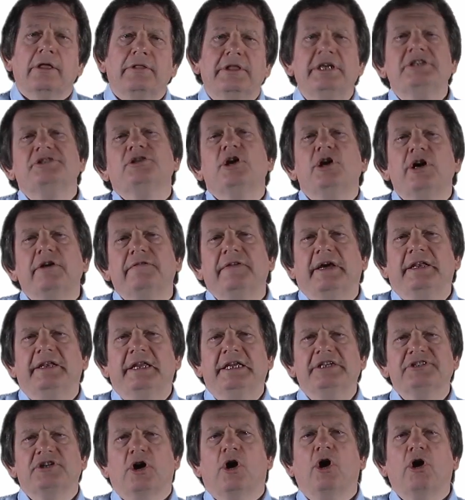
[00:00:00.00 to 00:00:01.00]
These nerve
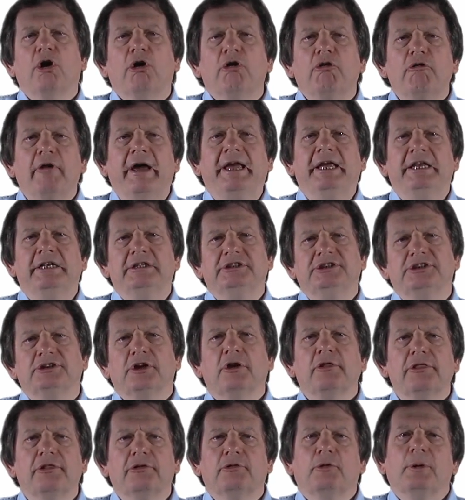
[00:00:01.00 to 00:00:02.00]
endings are arranged
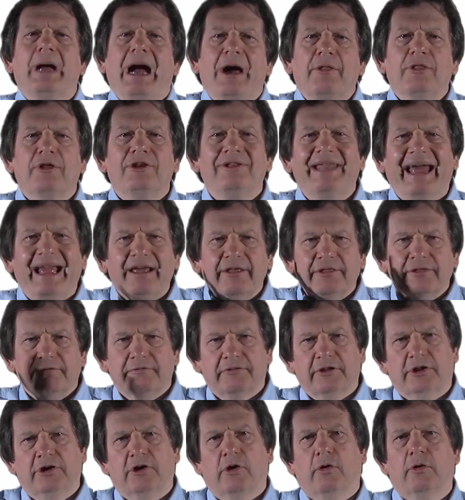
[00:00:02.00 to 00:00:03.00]
throughout the length
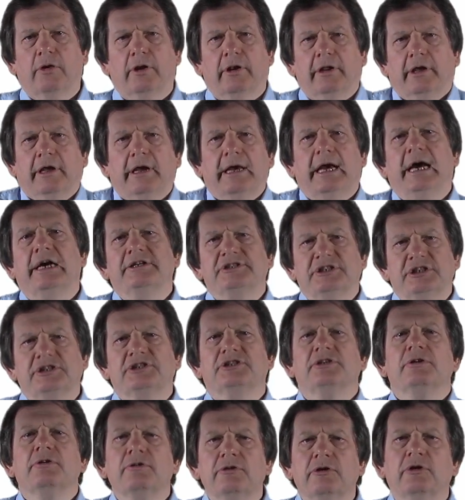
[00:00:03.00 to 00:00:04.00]
of the cochlea as
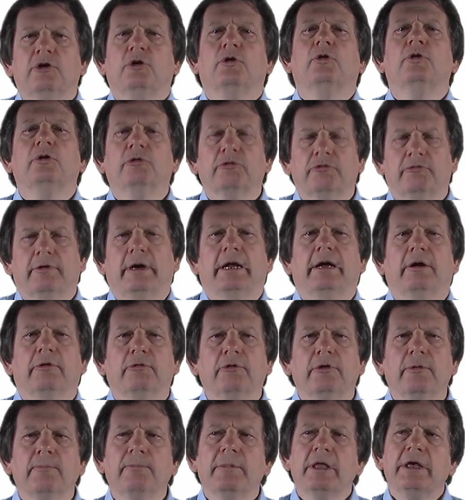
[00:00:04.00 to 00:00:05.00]
it's coiled
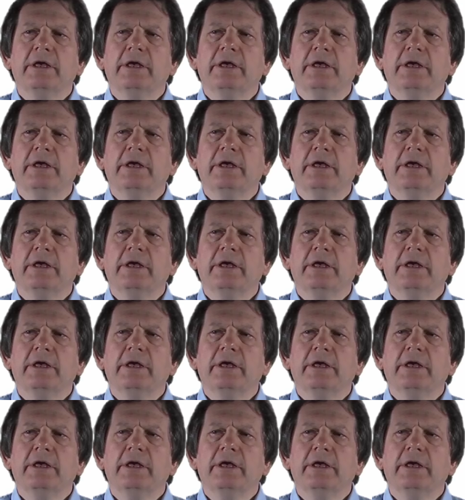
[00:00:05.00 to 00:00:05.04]
round,